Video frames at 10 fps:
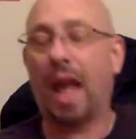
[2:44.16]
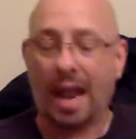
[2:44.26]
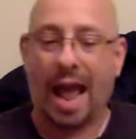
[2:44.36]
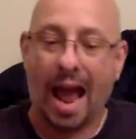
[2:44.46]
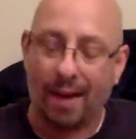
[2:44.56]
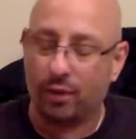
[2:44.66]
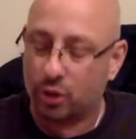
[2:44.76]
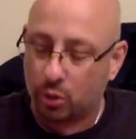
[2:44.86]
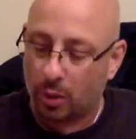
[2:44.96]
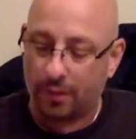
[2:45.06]
an
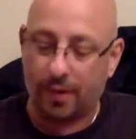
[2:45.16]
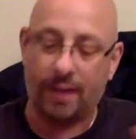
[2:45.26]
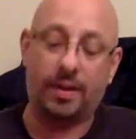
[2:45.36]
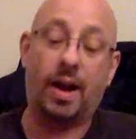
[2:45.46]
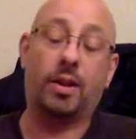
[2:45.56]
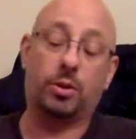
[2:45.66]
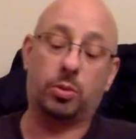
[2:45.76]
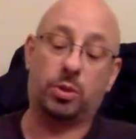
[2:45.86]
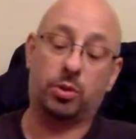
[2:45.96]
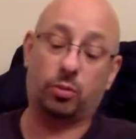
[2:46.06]
average $25,
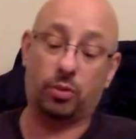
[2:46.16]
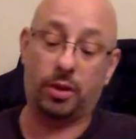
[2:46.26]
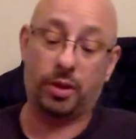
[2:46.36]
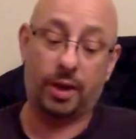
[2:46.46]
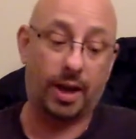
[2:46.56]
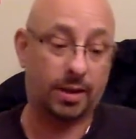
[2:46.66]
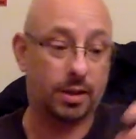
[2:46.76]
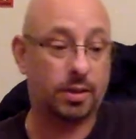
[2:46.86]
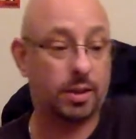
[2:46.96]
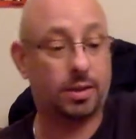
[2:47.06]
which is really nice.
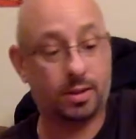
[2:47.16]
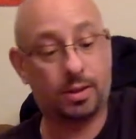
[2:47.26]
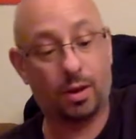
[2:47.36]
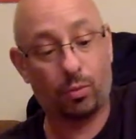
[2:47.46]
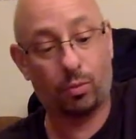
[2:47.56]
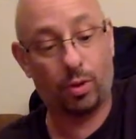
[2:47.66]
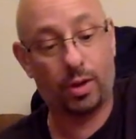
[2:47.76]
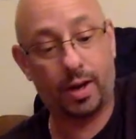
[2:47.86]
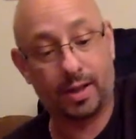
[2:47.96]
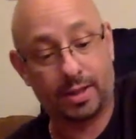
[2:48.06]
It's a
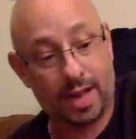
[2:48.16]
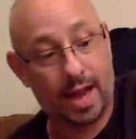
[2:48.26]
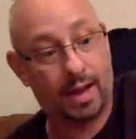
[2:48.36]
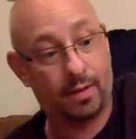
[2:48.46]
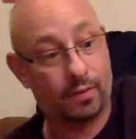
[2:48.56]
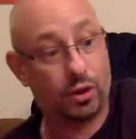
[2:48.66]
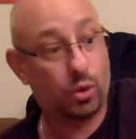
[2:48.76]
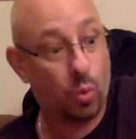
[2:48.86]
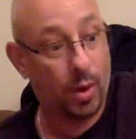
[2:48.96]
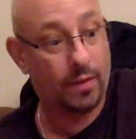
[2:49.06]
really nice tank for
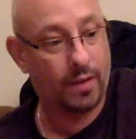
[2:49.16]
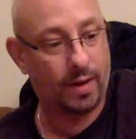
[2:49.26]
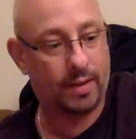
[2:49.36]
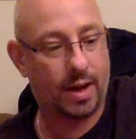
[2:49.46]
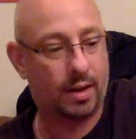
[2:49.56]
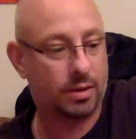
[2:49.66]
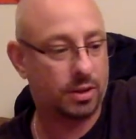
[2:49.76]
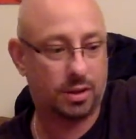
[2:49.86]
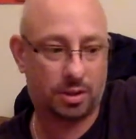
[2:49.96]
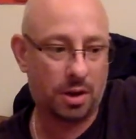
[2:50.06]
$25.
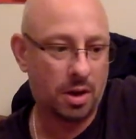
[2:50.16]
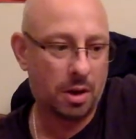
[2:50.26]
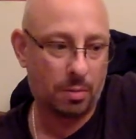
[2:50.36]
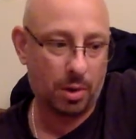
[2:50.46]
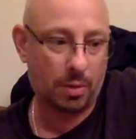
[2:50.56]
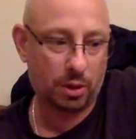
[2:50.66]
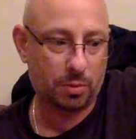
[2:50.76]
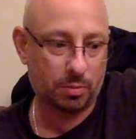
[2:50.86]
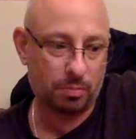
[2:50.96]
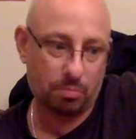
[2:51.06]
It's pretty
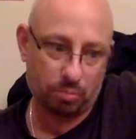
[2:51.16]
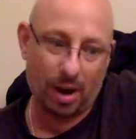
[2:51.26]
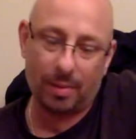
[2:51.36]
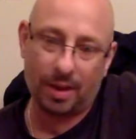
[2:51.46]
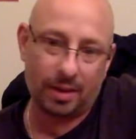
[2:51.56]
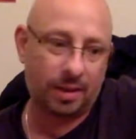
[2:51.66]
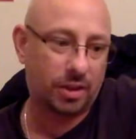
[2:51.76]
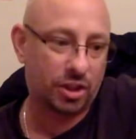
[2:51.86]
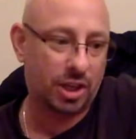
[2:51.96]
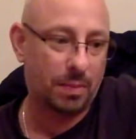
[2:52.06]
much probably, I think, the
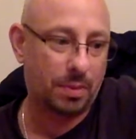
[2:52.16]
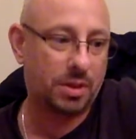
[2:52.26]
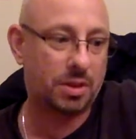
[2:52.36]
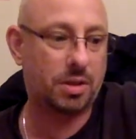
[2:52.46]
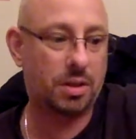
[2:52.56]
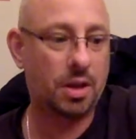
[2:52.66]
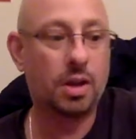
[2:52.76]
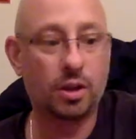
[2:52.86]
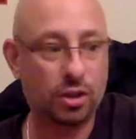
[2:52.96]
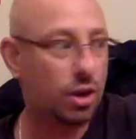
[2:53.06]
cheapest
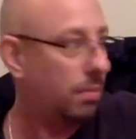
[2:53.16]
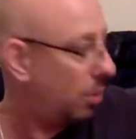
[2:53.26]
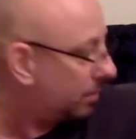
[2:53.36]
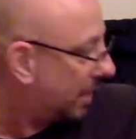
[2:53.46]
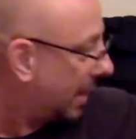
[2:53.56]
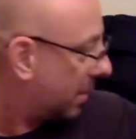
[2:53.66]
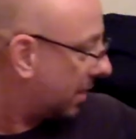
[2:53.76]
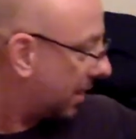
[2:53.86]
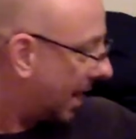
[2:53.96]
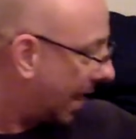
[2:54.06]
sub-ohm tank you
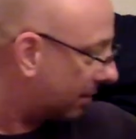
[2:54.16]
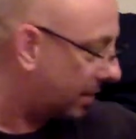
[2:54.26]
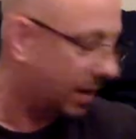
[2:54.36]
can get out